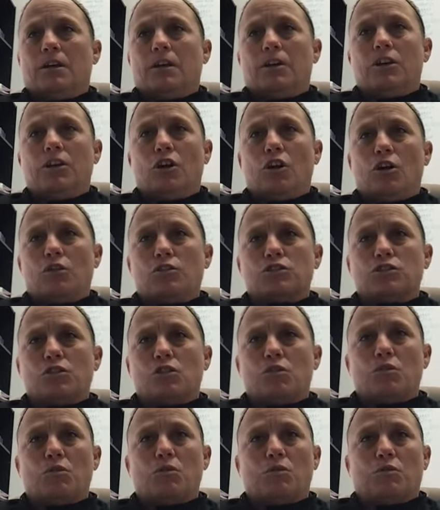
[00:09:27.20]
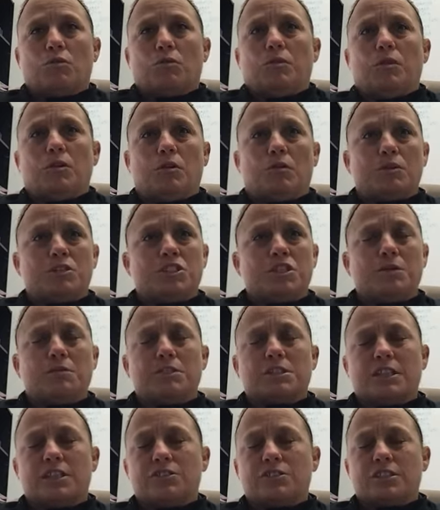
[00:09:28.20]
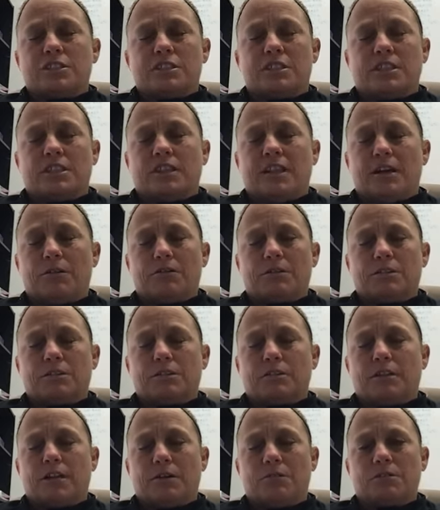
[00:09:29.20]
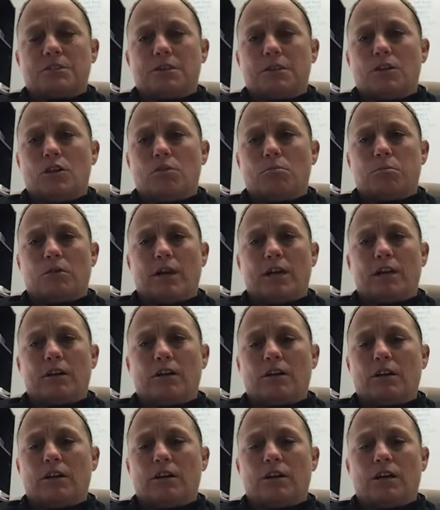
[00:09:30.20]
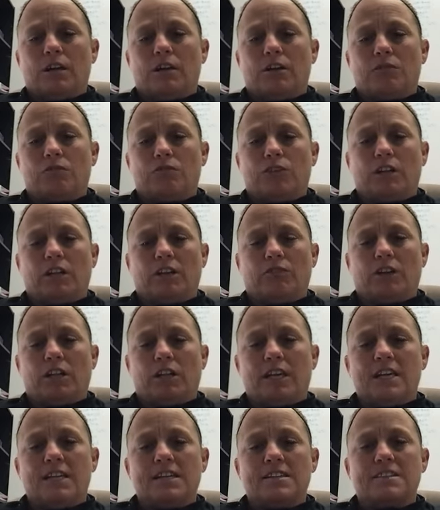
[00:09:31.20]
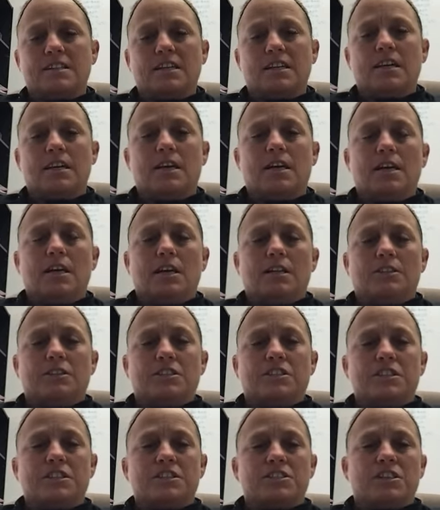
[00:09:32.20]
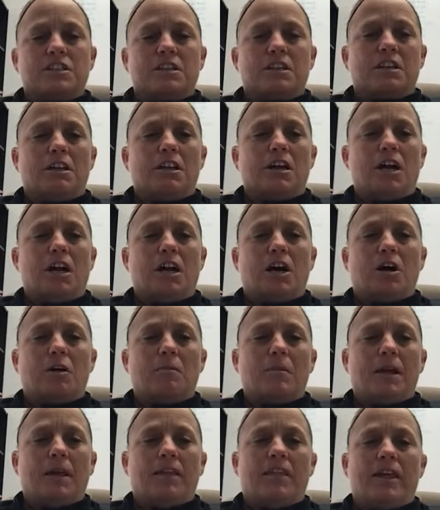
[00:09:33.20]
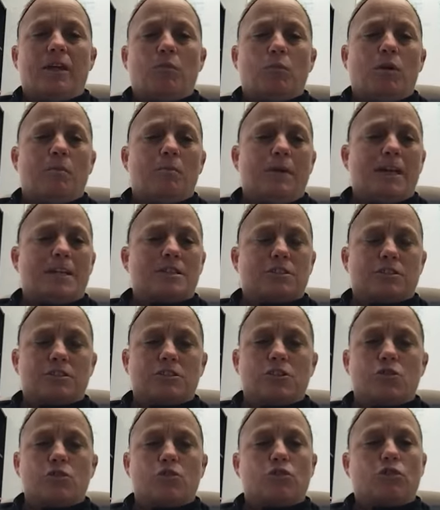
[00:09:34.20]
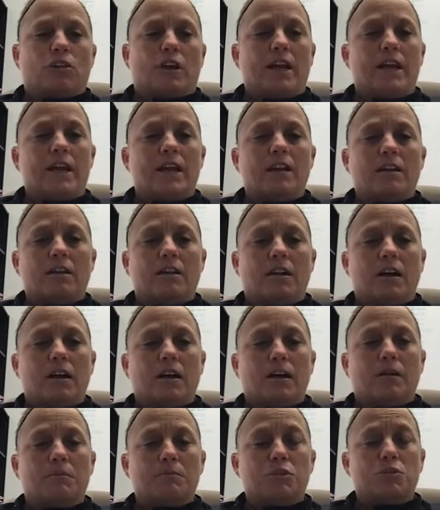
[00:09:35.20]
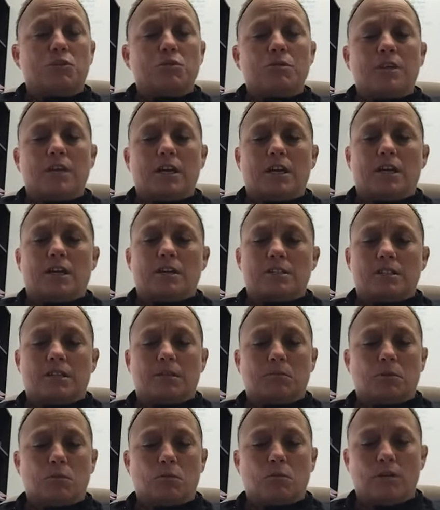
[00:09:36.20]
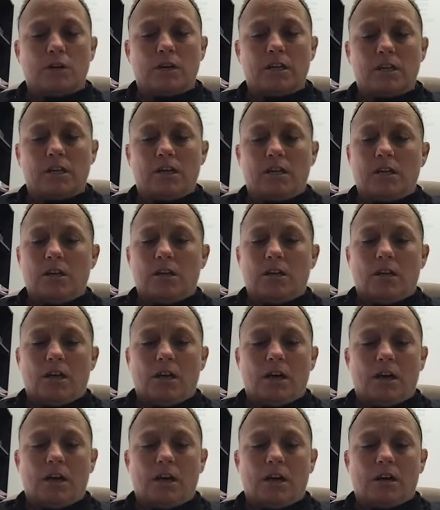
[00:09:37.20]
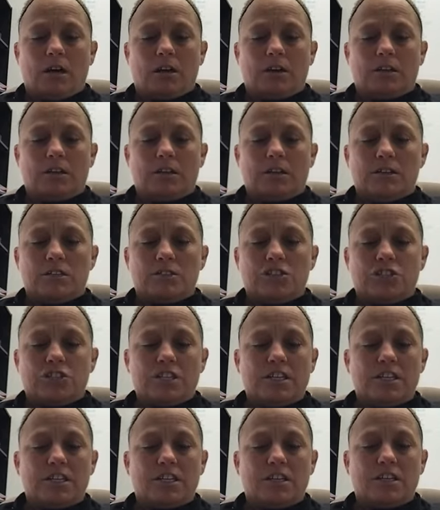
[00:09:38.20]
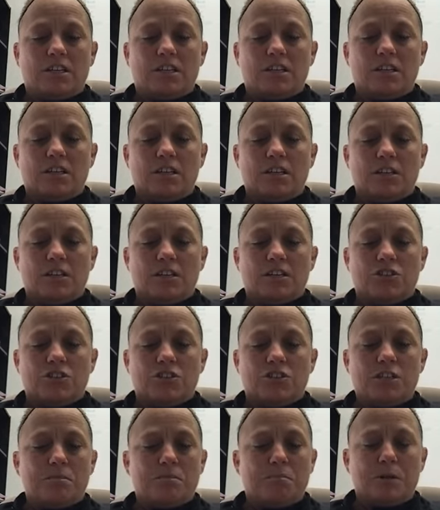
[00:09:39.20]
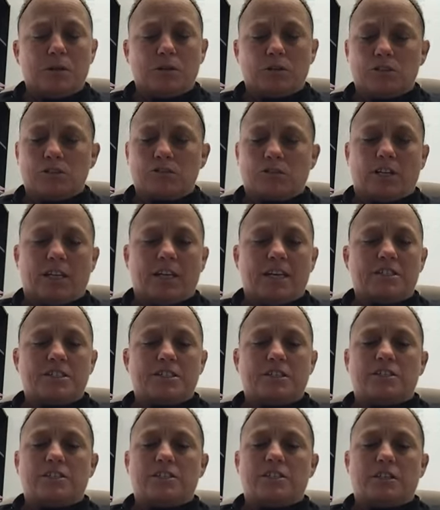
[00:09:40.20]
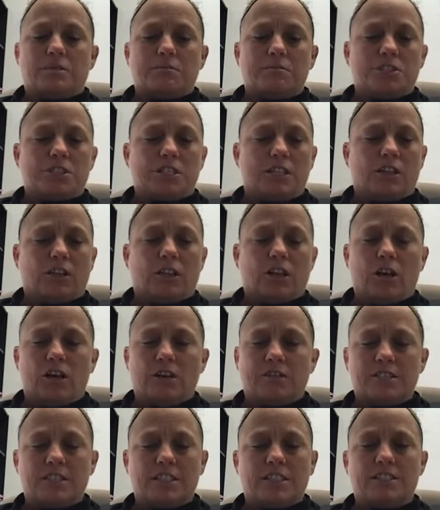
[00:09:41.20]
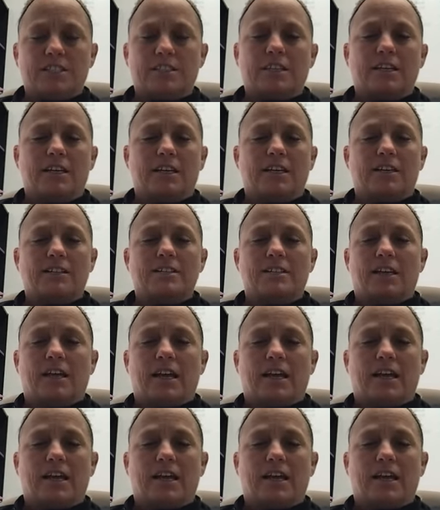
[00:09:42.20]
You know, so, you know, when she was interested, that was a no-brainer and really, really easy decision. And then what makes her so great, two things. Number one, she builds relationships. She loves these kids.